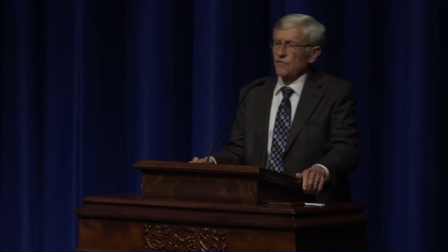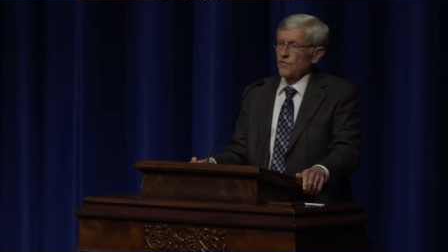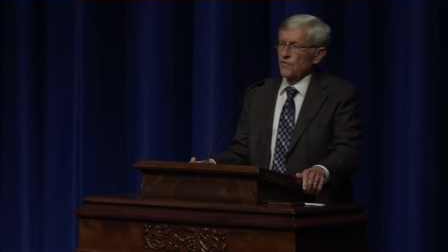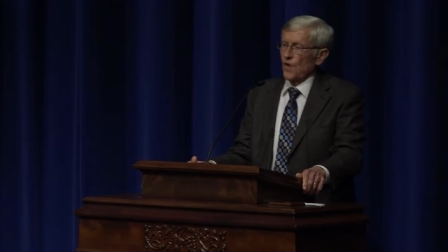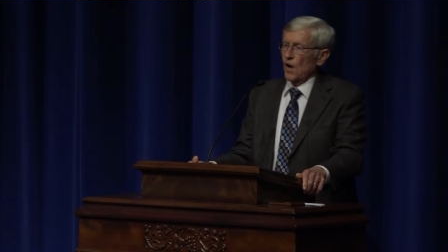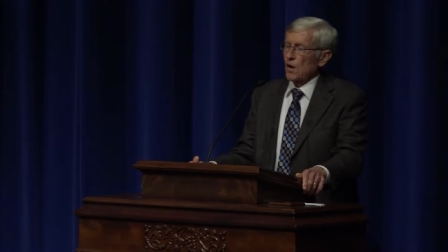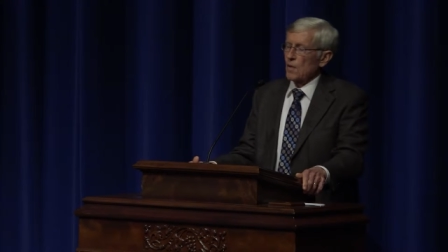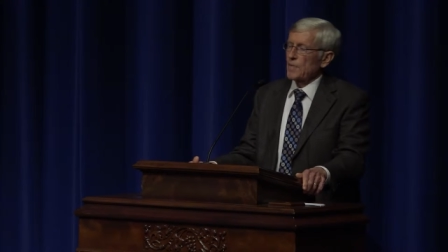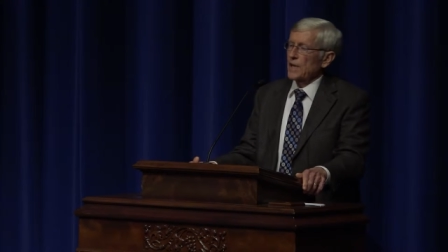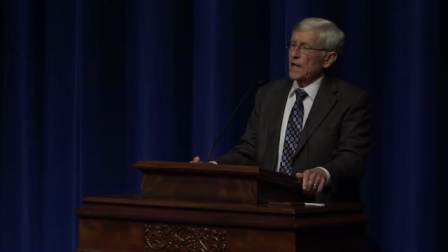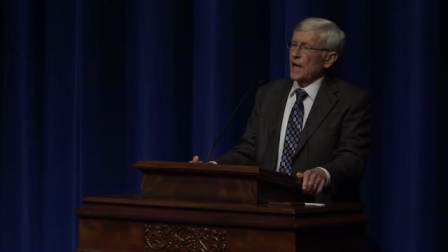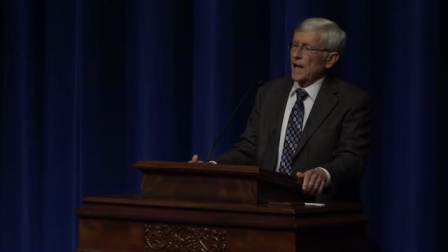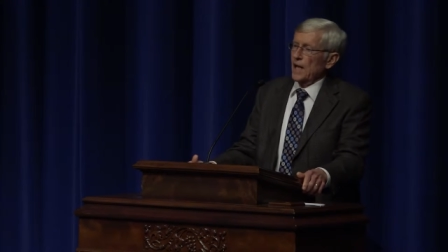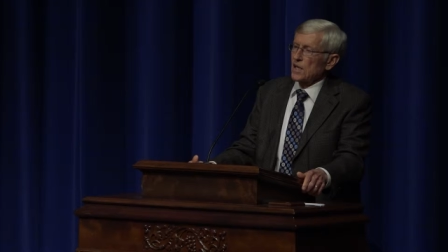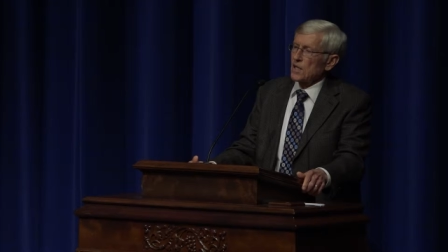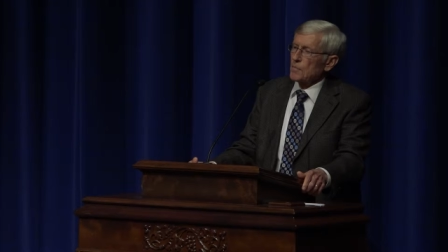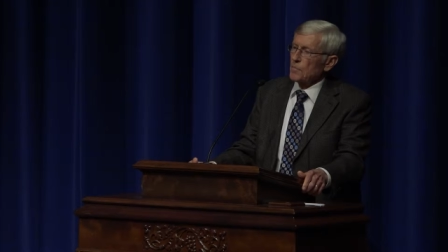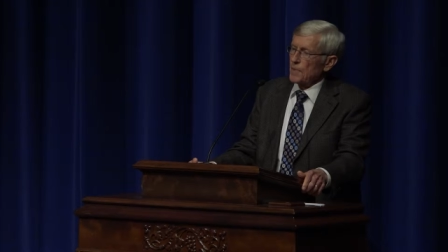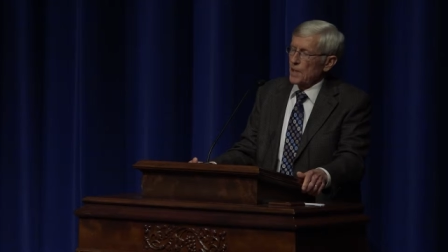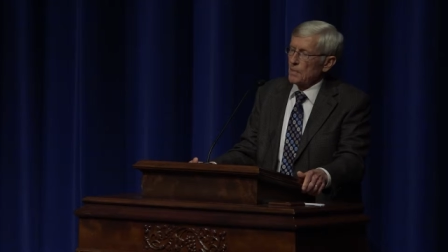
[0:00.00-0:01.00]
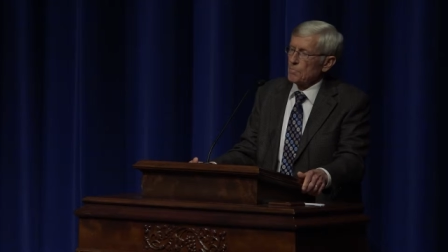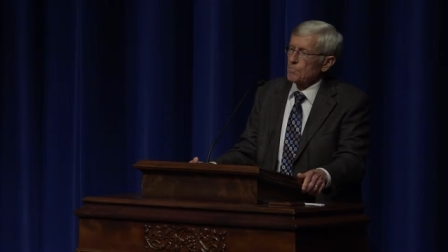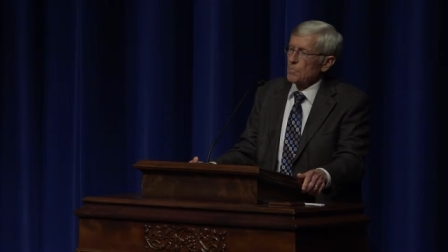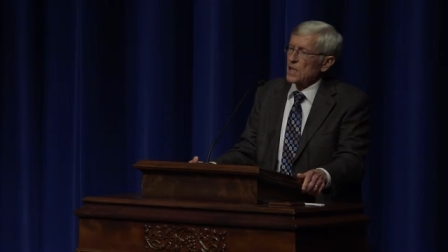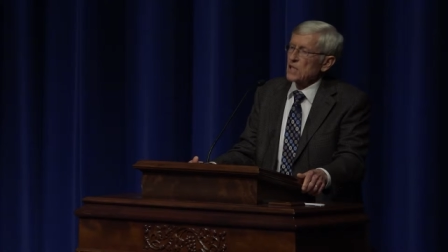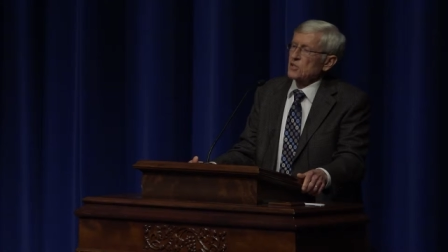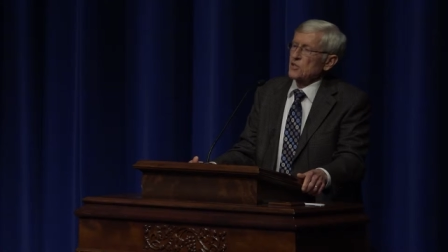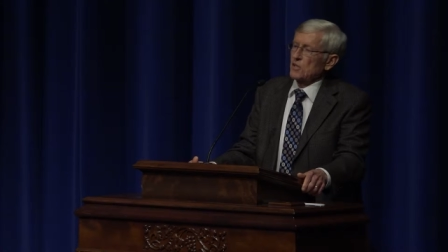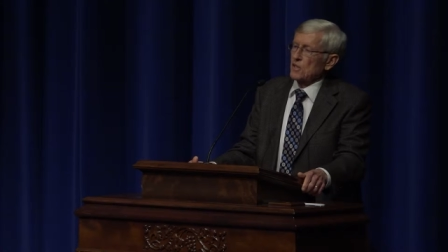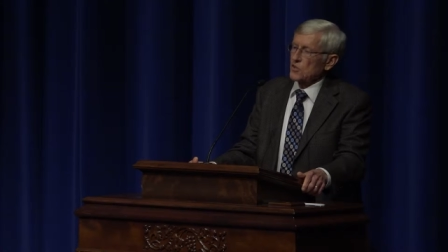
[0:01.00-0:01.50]
farming had to be a
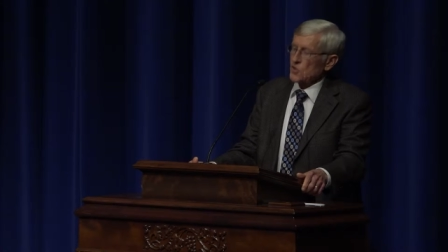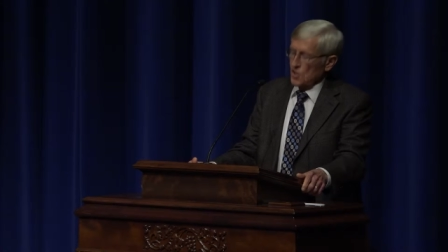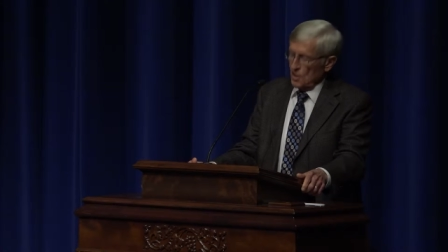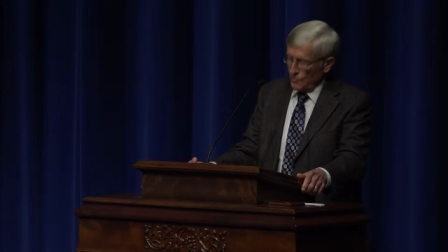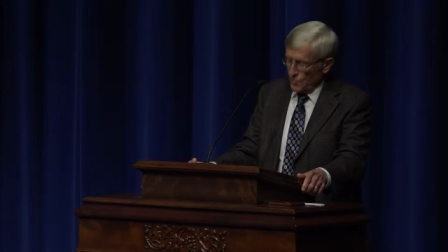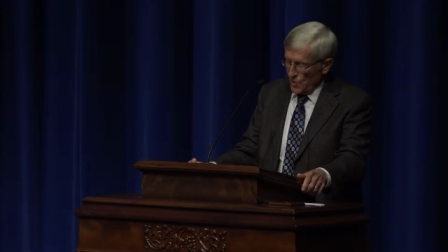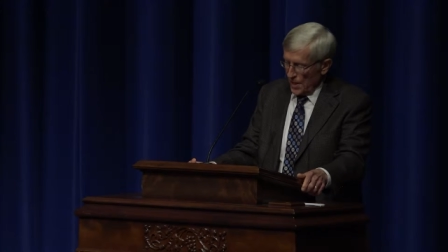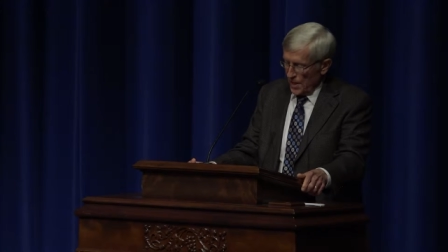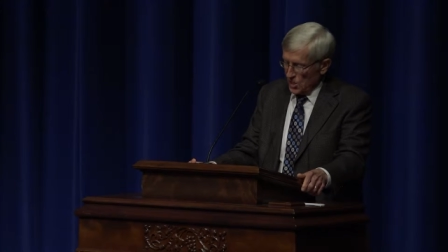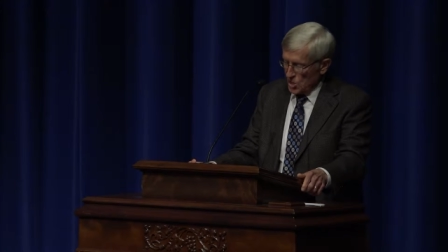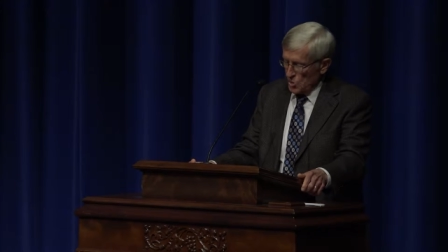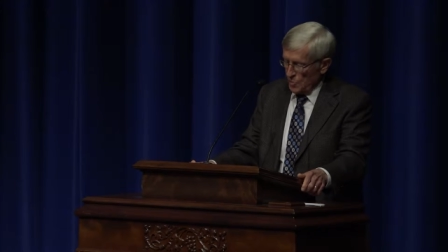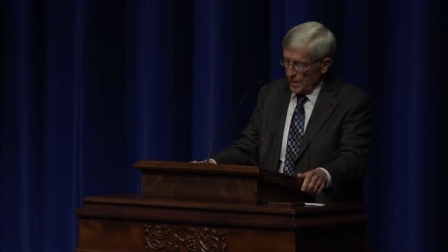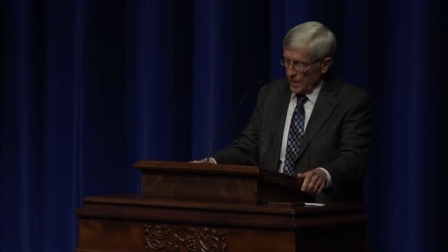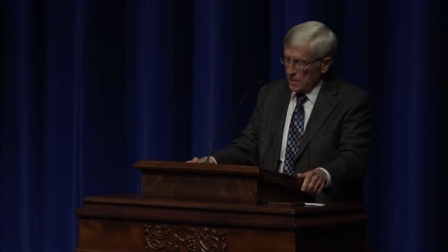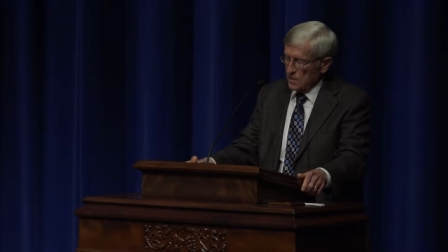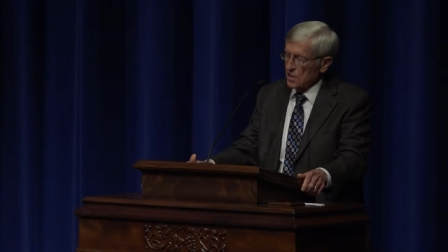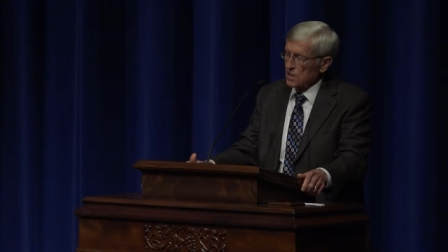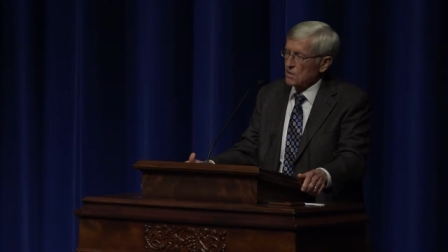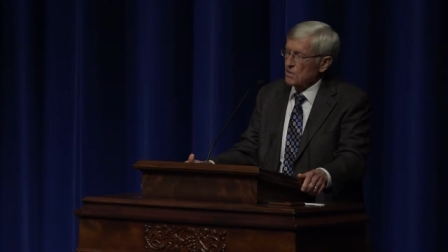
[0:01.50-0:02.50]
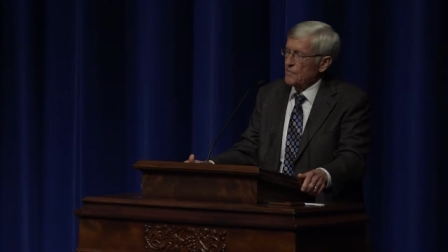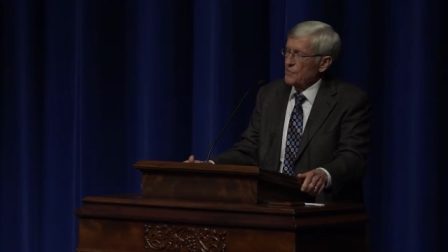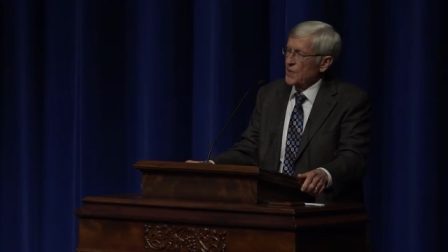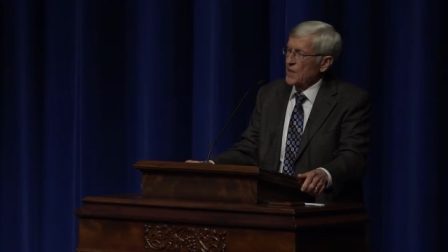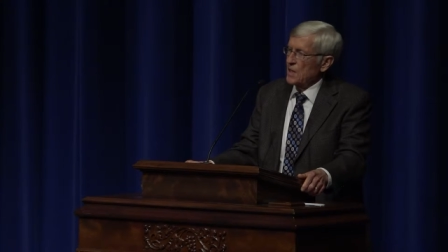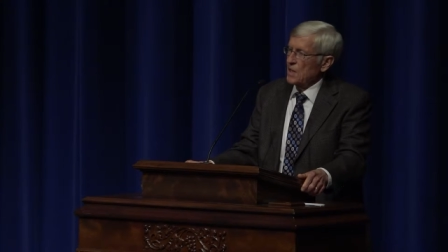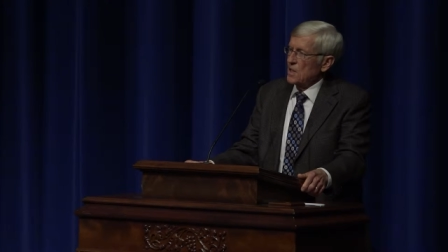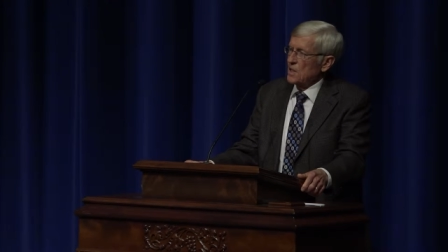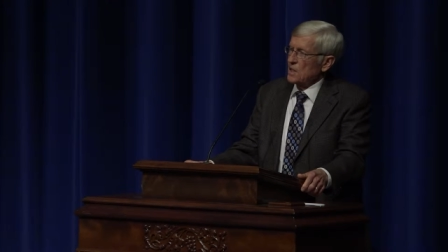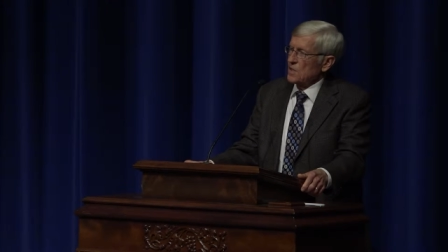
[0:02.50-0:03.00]
business if they expected
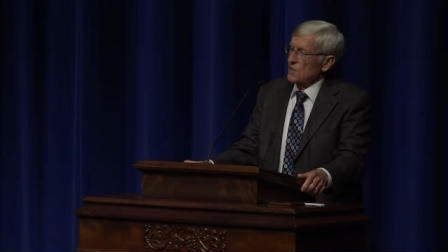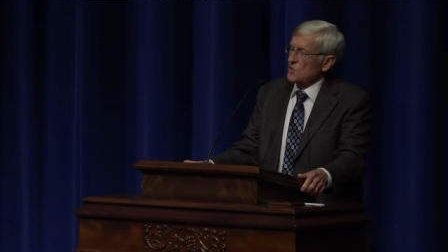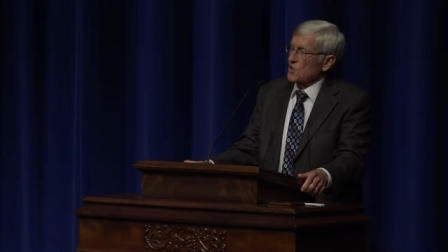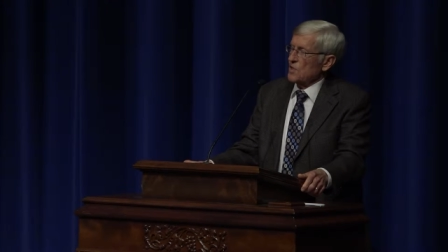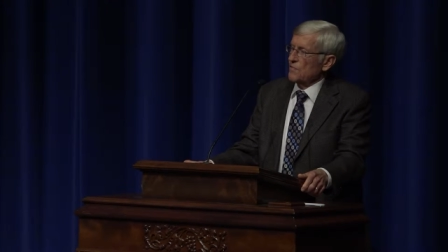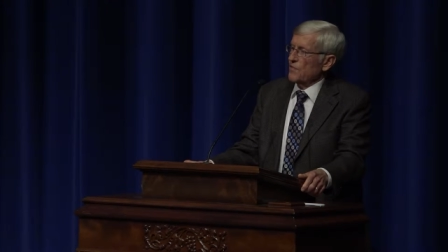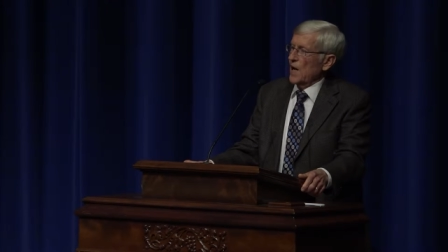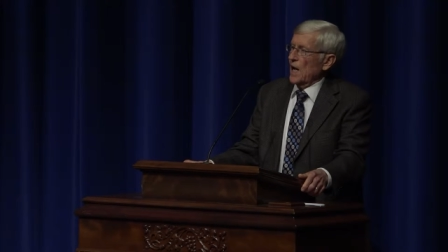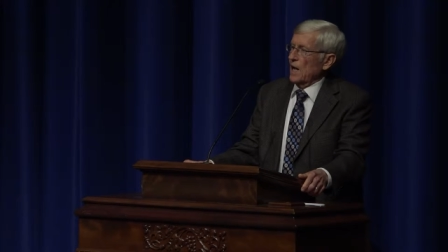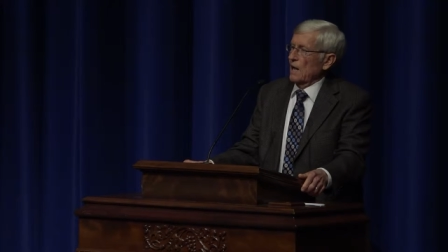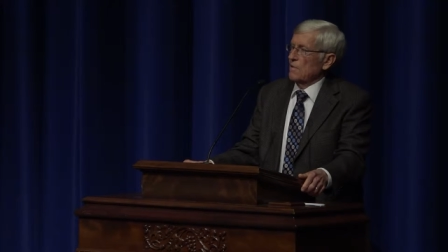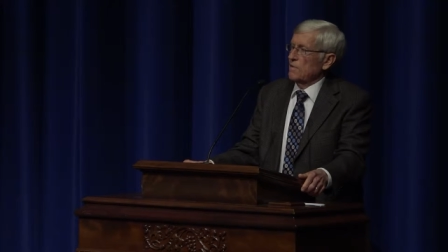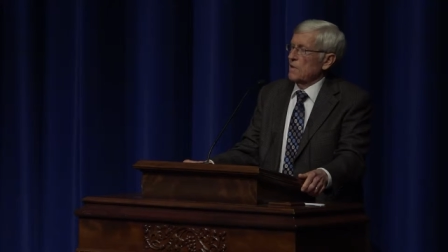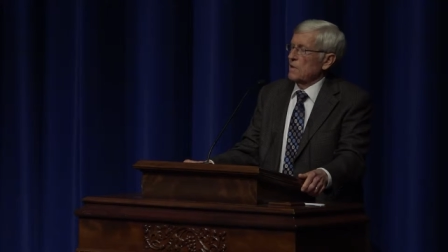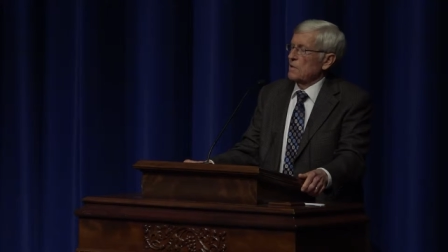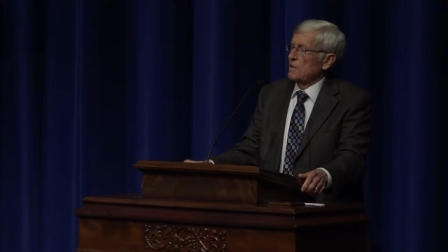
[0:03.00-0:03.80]
to survive.